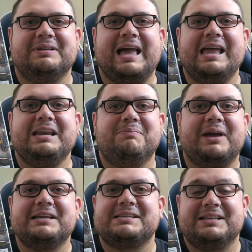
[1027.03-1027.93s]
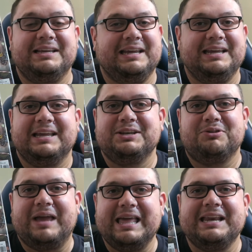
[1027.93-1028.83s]
and he basically he can
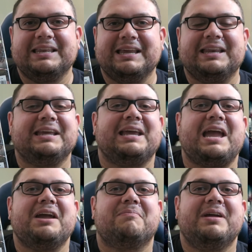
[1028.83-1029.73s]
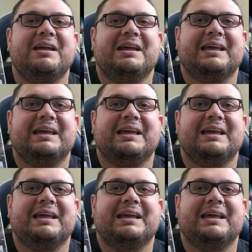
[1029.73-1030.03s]
do anything in the game